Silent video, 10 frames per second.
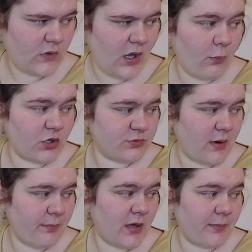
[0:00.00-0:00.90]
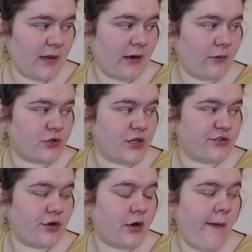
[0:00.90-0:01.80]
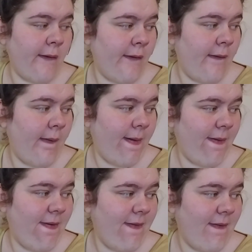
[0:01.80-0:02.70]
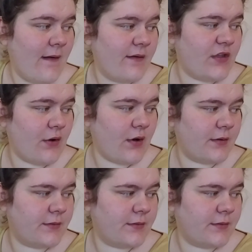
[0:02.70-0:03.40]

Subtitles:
I'm watching my puppy. I don't trust her. Fiona.